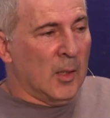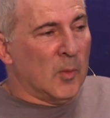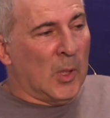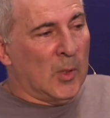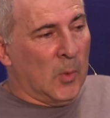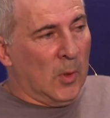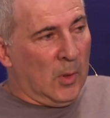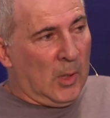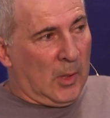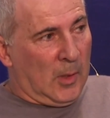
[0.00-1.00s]
In my
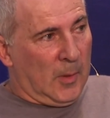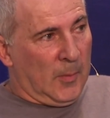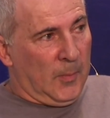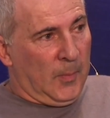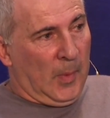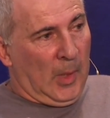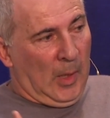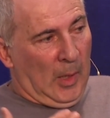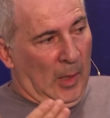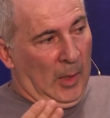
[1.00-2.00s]
work,
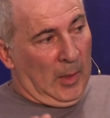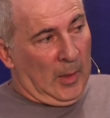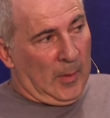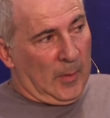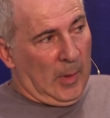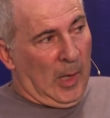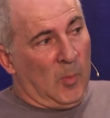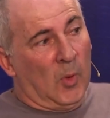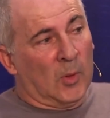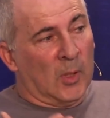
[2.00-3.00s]
uh,
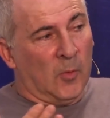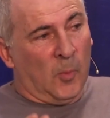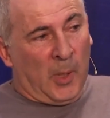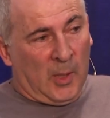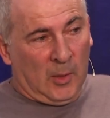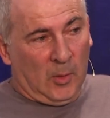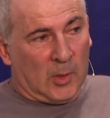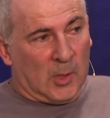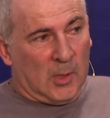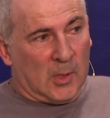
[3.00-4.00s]
I'm looking for
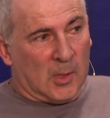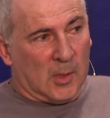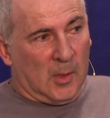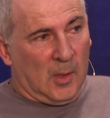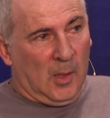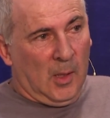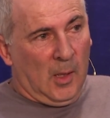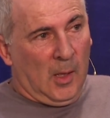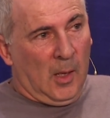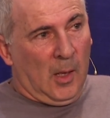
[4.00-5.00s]
paradoxes,
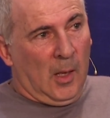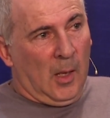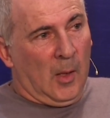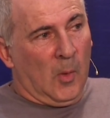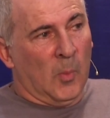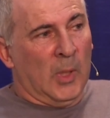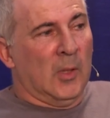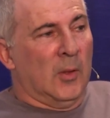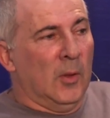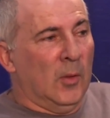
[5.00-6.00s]

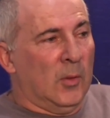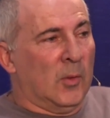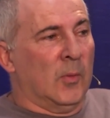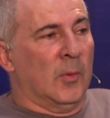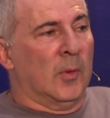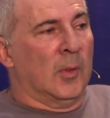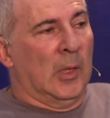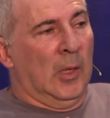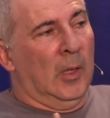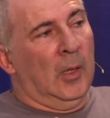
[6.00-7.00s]
but not
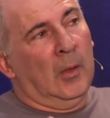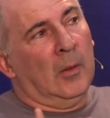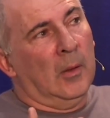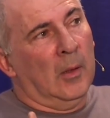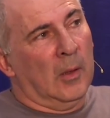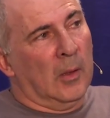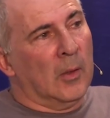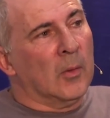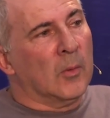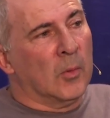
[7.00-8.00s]
uh,
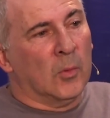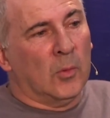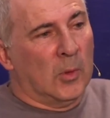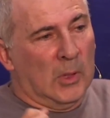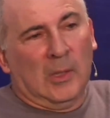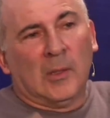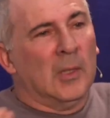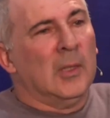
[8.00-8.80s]
to